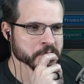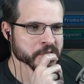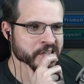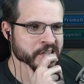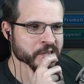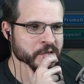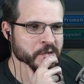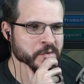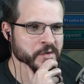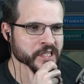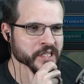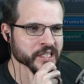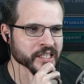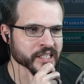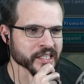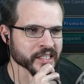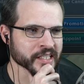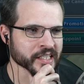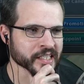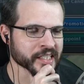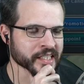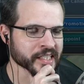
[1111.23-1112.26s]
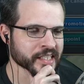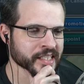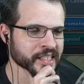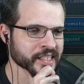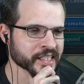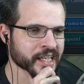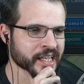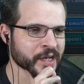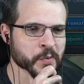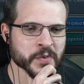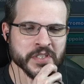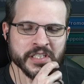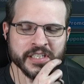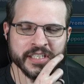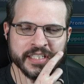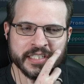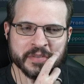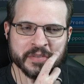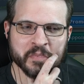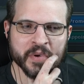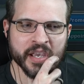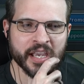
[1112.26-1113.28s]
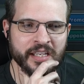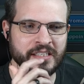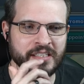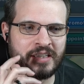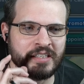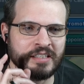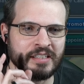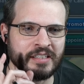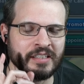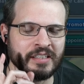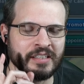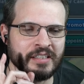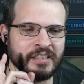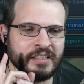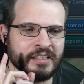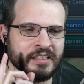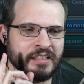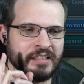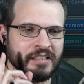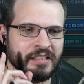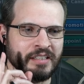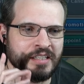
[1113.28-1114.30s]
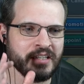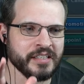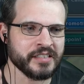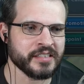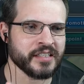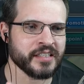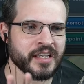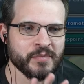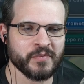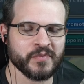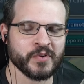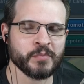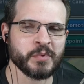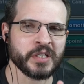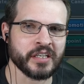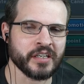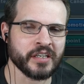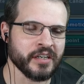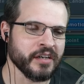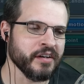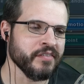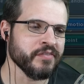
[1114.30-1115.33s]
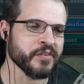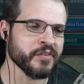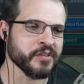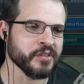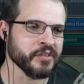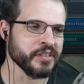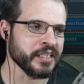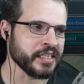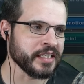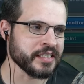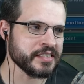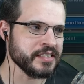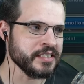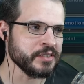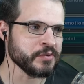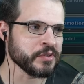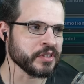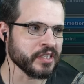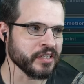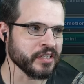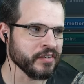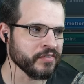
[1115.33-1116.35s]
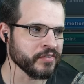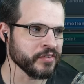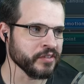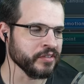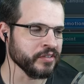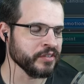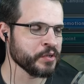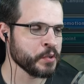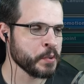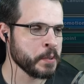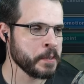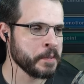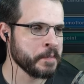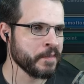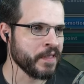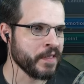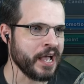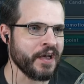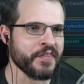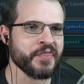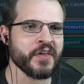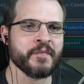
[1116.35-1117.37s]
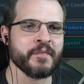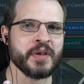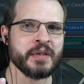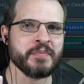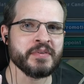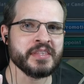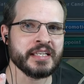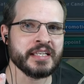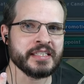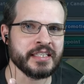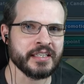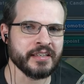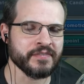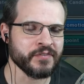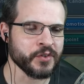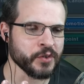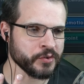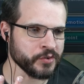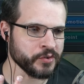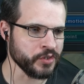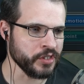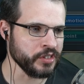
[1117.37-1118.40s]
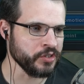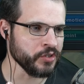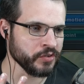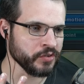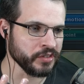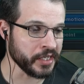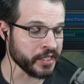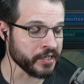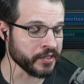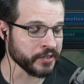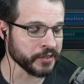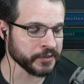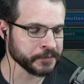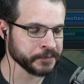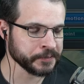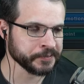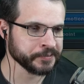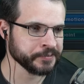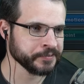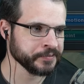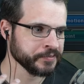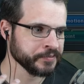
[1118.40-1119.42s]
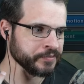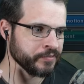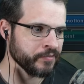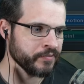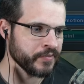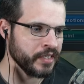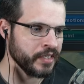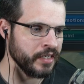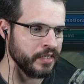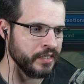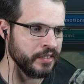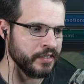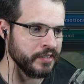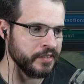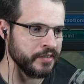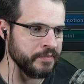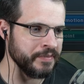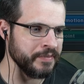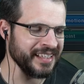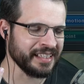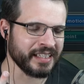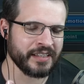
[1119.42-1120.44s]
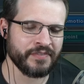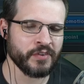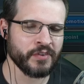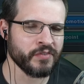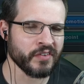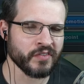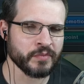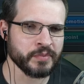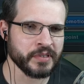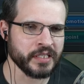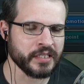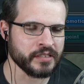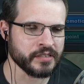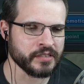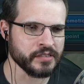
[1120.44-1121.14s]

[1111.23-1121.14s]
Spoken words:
Okay. I wasn't expecting it to come from a governor, like a secret governor. I thought maybe they'd give your leader, like if you've ever played